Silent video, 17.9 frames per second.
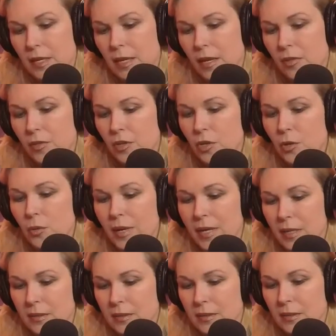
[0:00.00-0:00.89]
in the
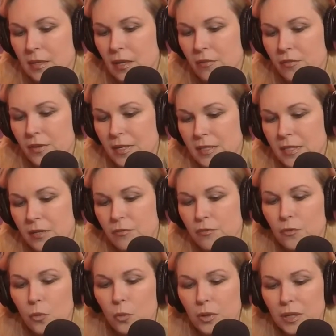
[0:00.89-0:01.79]
U.S., affecting
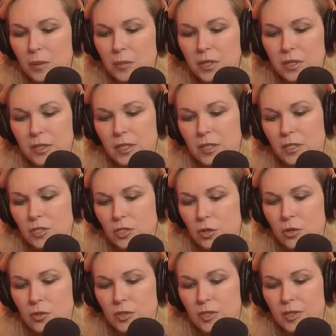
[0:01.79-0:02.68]
40 million
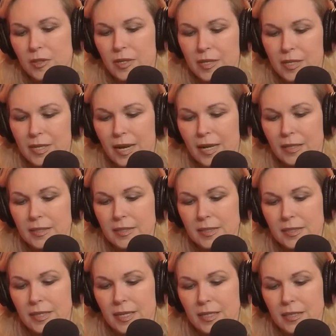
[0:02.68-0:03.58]
adults in the United
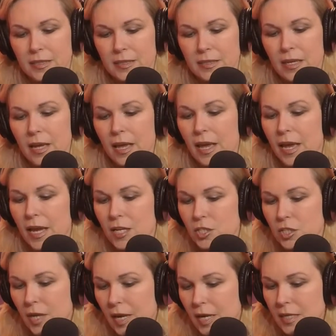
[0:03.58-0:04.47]
States
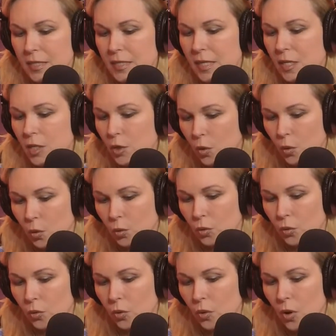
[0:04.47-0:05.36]
age 18 and
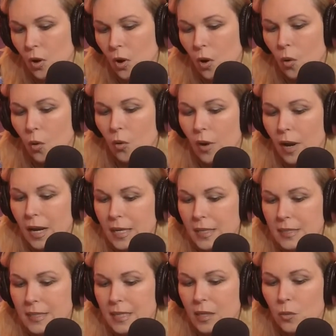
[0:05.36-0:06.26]
older, or
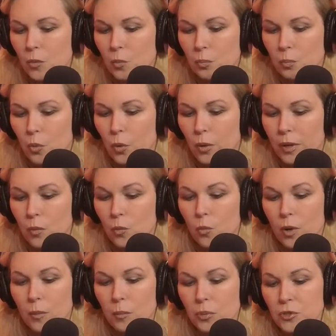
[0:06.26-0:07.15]

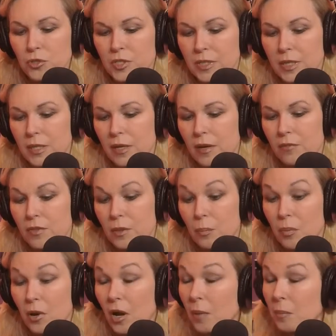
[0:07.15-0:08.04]
18.1% of the
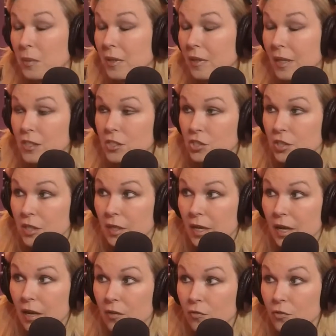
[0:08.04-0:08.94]
population
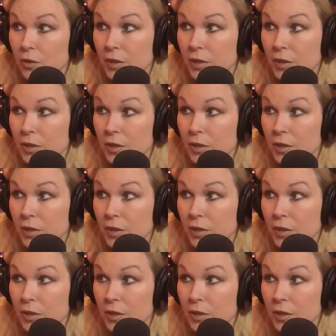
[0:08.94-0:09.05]
every